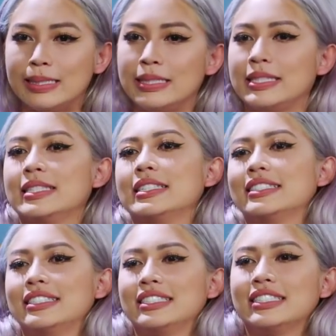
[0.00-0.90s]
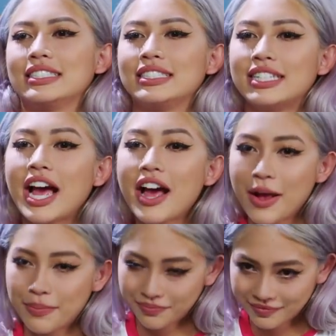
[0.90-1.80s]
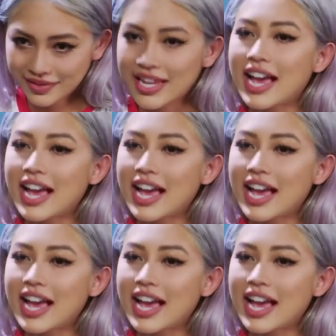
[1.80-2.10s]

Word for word: you also do a little bit of hosting as well?